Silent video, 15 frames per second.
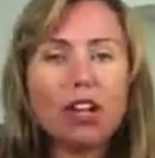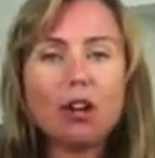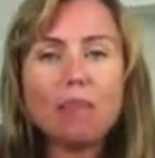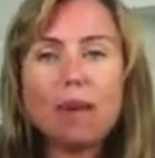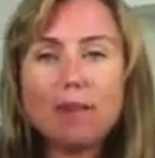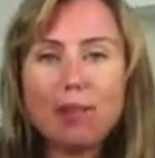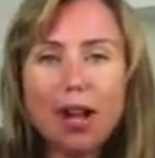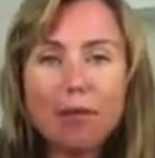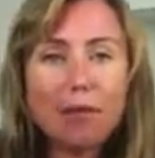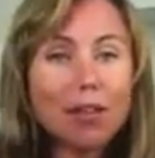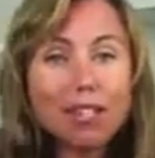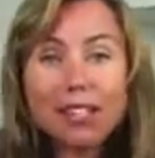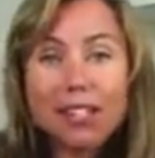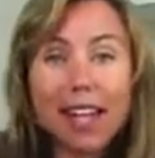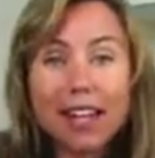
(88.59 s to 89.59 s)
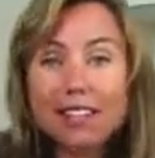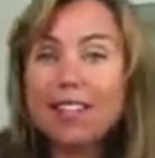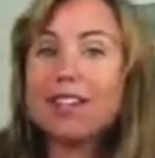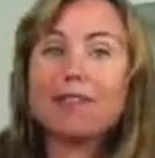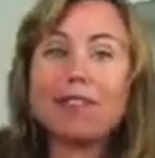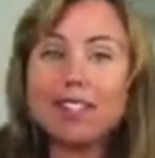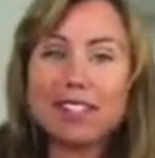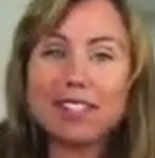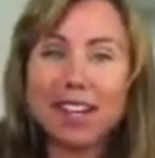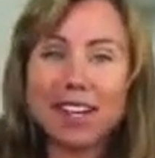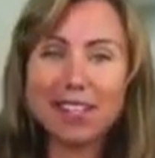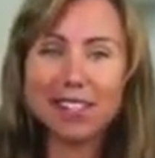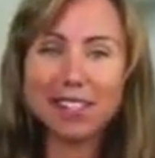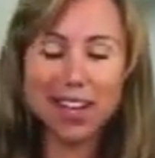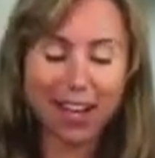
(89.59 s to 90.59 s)
A lot of people are like, what does it taste like? What does it
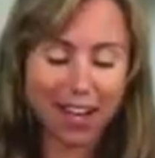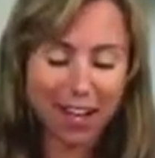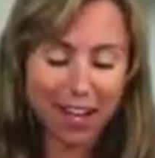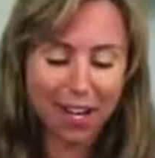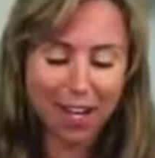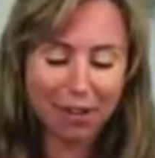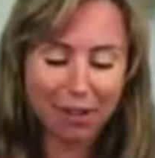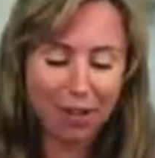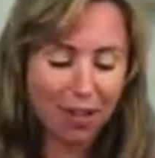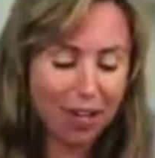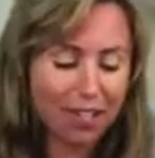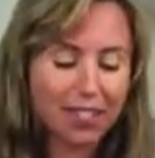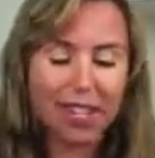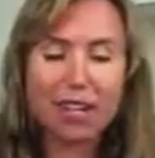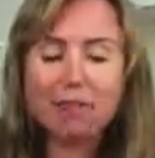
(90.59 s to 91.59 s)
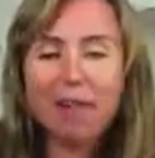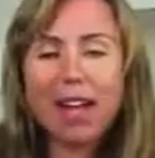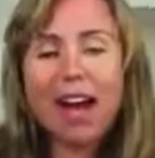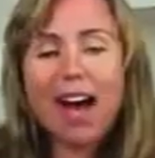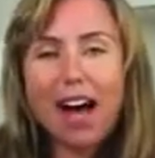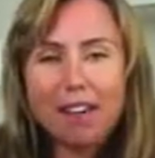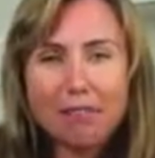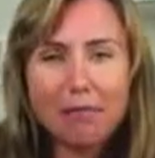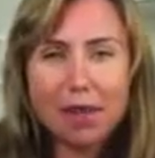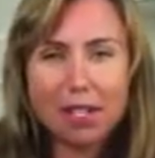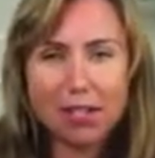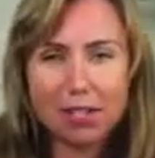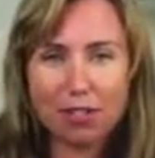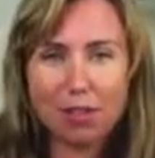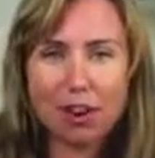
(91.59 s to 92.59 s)
taste like? Well, it's going to be hard for me
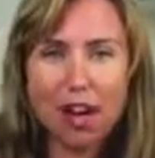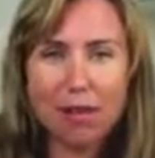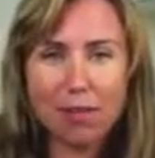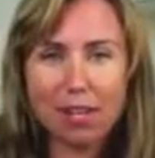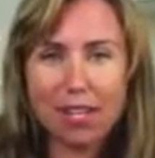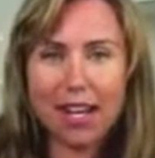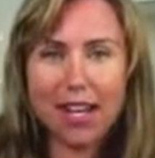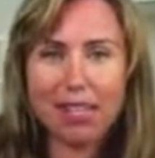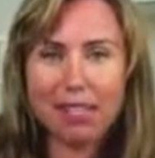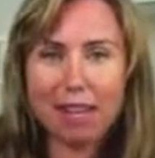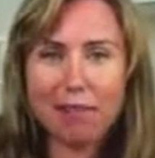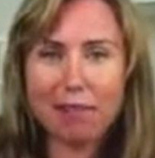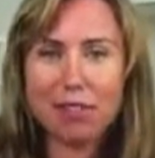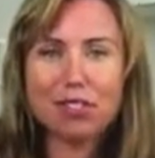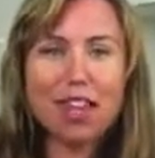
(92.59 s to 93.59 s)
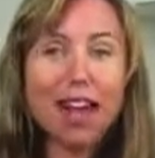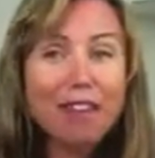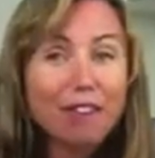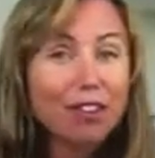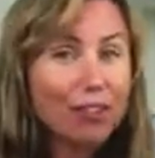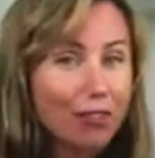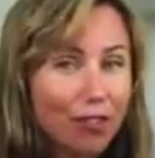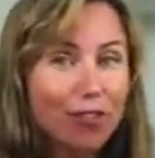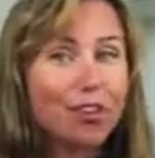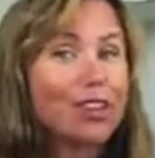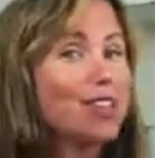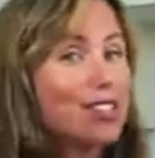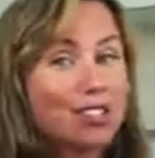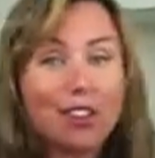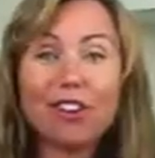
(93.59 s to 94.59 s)
to describe what it tastes like because every fruit
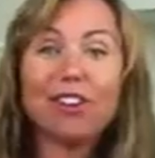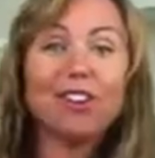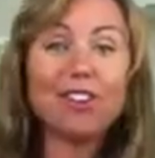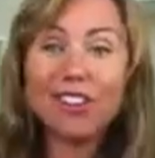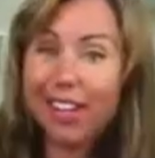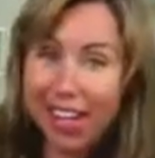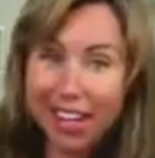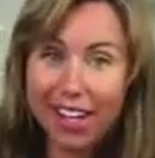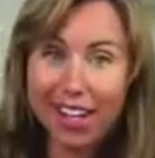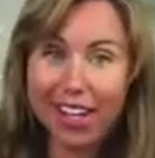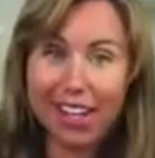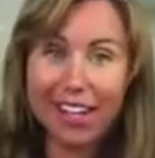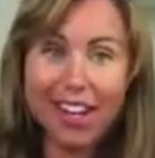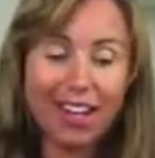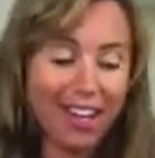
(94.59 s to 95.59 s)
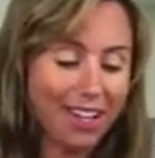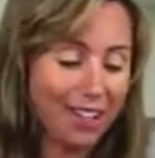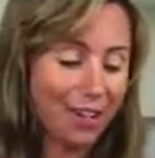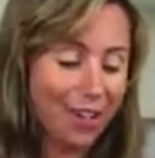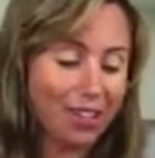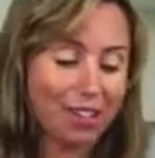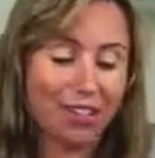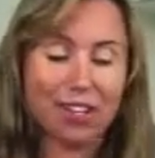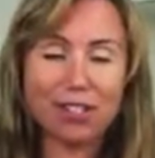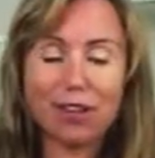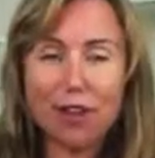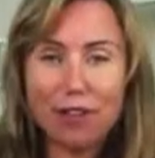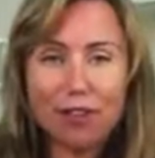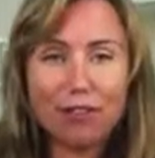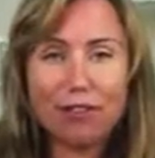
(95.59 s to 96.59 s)
is so unique. You know, it's got its
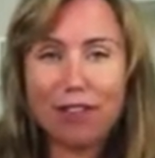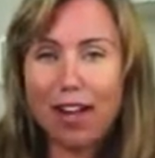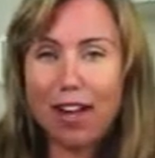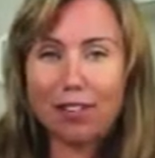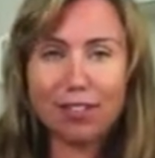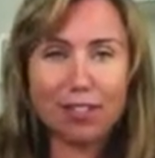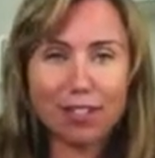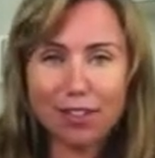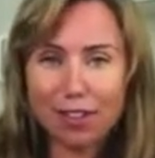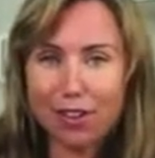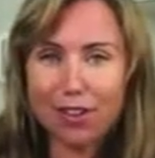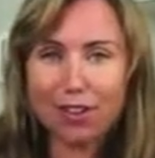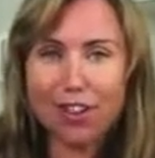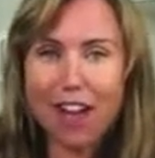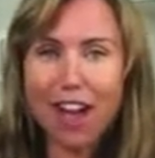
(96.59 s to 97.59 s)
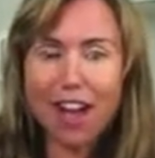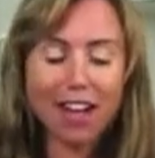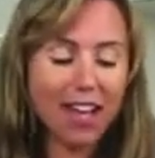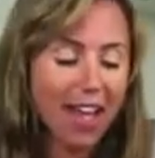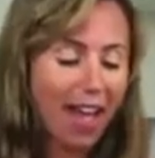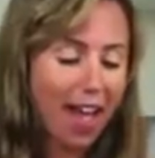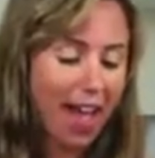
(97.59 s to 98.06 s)
own flavor in its own right.